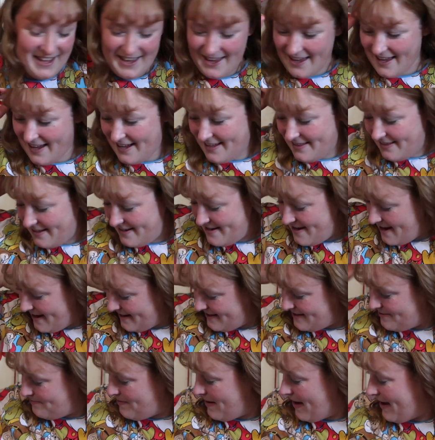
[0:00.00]
The
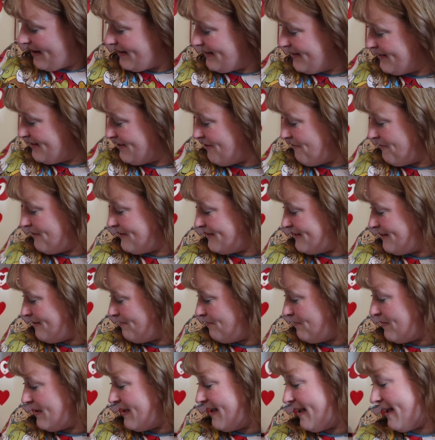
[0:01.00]
next bag is going to
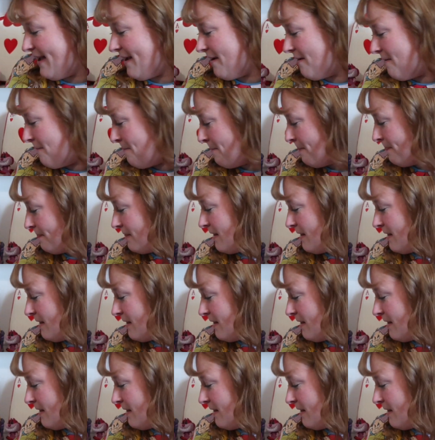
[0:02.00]
be